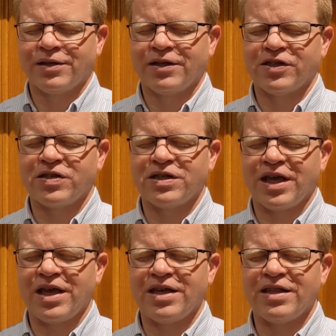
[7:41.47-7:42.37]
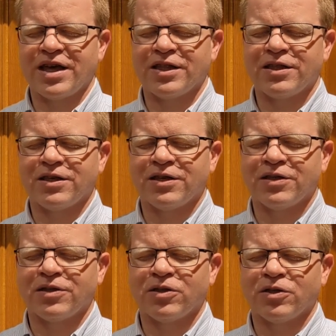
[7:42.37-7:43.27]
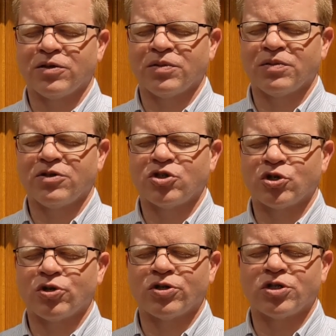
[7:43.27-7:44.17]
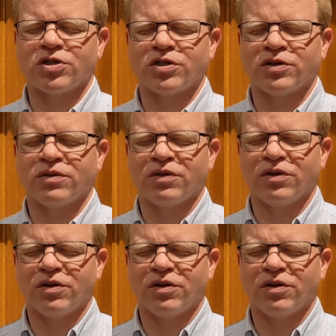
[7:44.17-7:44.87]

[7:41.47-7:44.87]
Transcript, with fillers: This day that the, the church, the,